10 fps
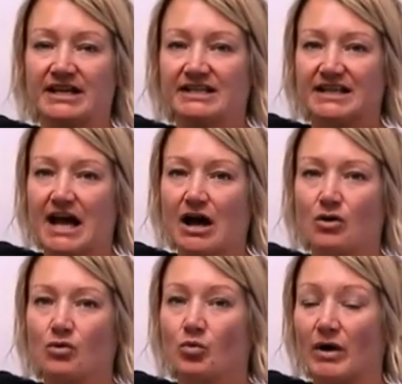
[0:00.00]

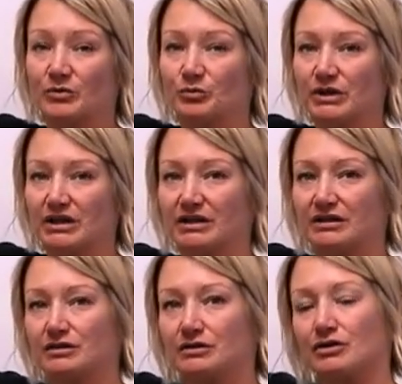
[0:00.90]
Now, when we
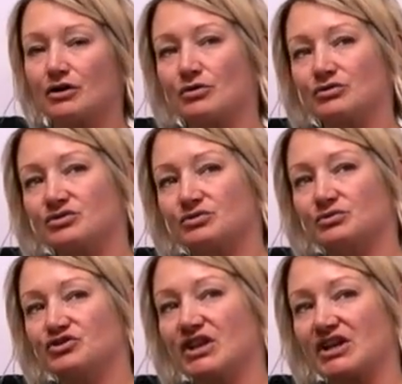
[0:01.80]
go to
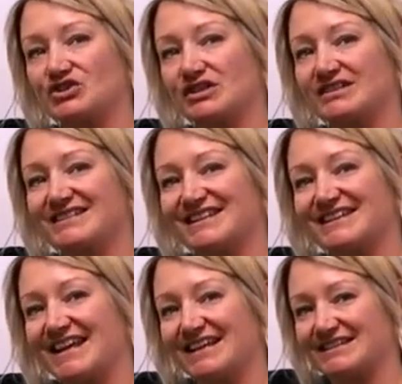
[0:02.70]
change this to the
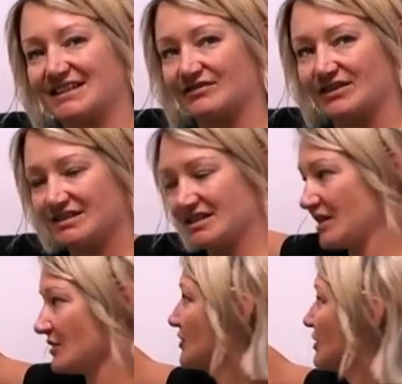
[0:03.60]
negative, let's take a look